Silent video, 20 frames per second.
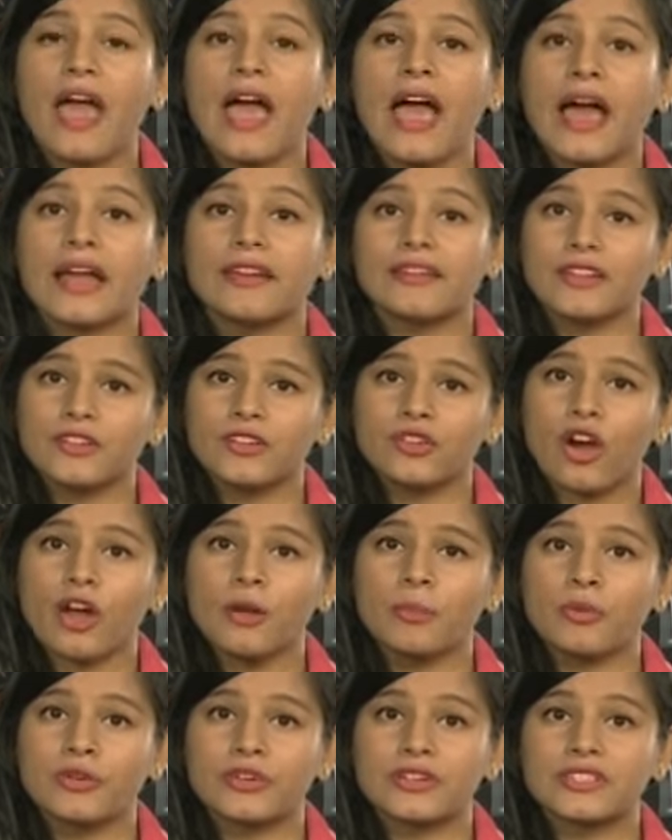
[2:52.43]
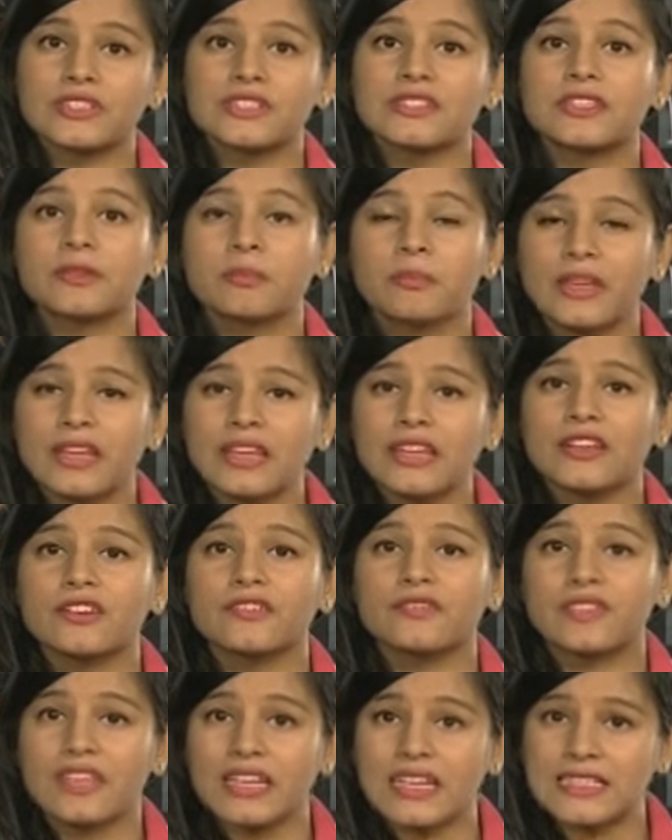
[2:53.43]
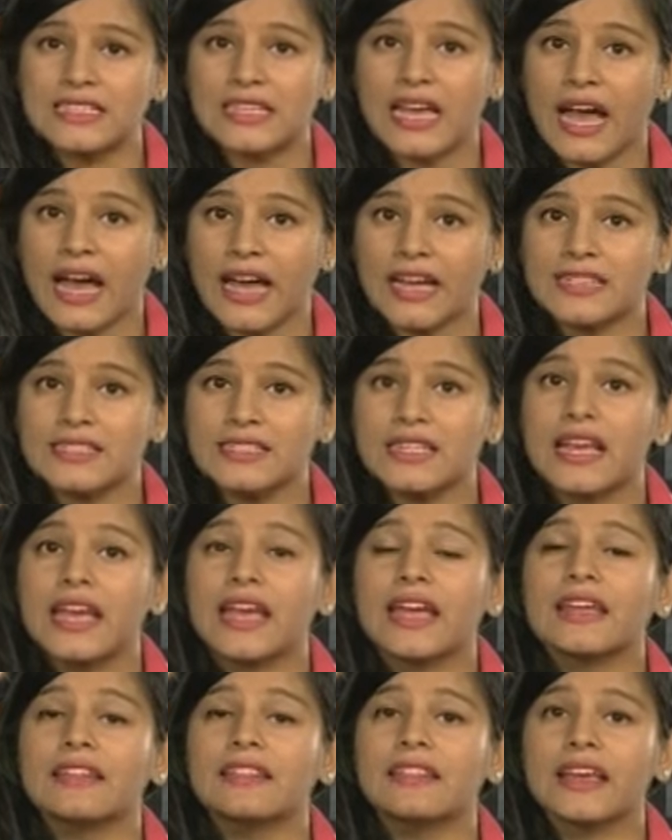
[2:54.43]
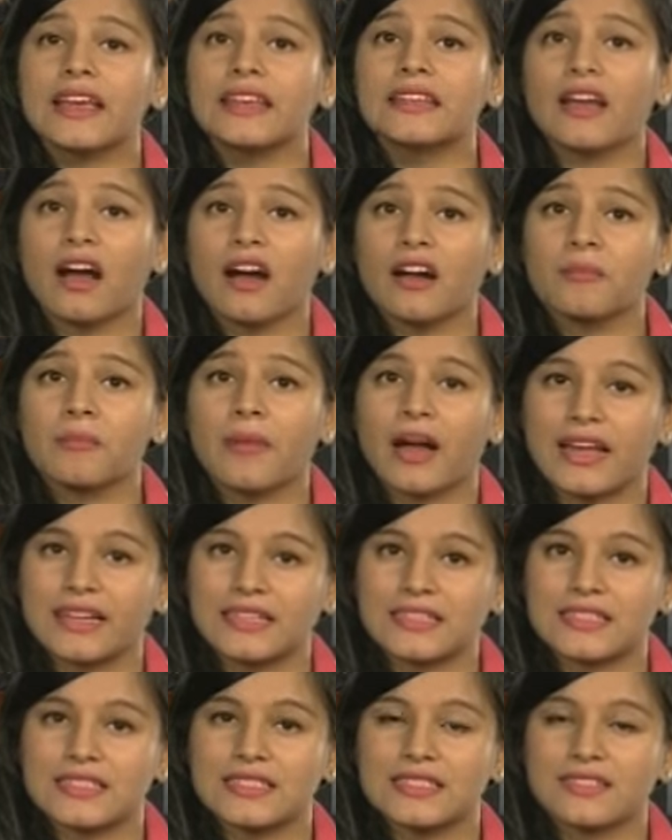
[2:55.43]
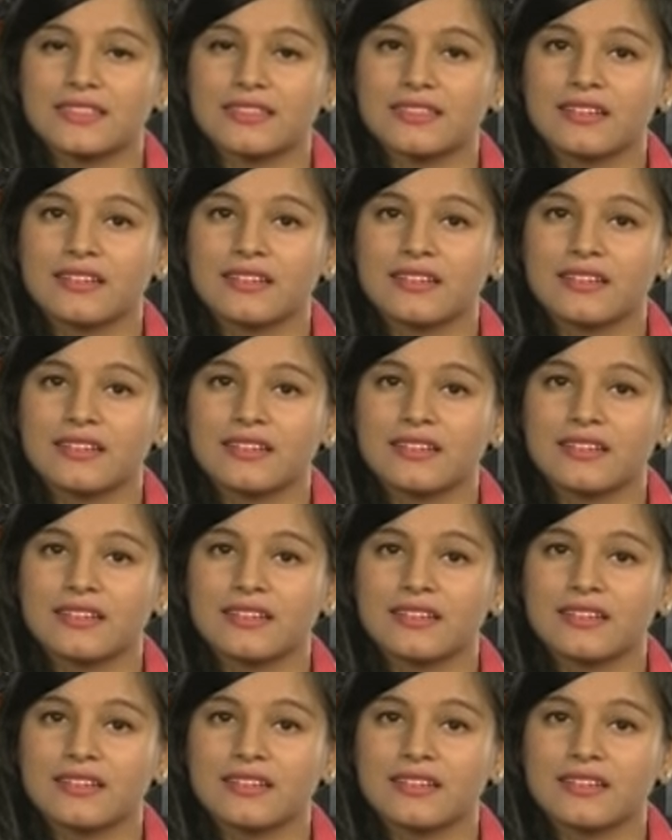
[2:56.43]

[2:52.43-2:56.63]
and incorporate the meaning of these ads in their young minds.